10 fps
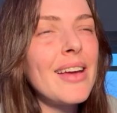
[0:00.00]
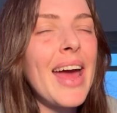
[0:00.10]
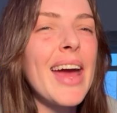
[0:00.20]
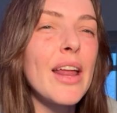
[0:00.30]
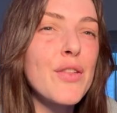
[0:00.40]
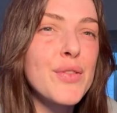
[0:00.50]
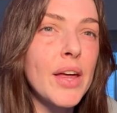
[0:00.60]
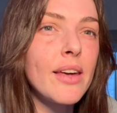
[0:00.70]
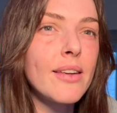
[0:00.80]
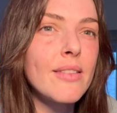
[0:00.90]
And I
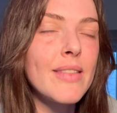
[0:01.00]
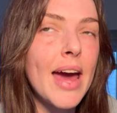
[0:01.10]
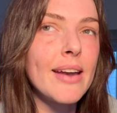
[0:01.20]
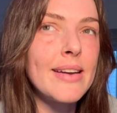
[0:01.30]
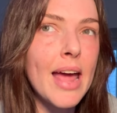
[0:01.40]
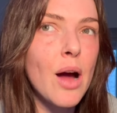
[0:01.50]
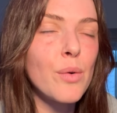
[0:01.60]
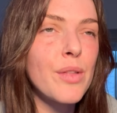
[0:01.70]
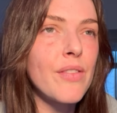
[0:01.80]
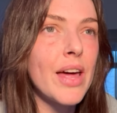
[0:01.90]
think that now
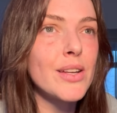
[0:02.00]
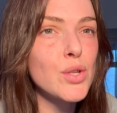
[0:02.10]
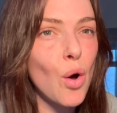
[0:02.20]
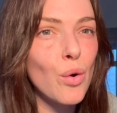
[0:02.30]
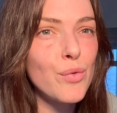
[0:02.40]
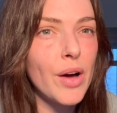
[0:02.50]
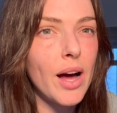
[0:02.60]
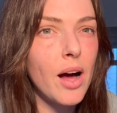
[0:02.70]
that that is over,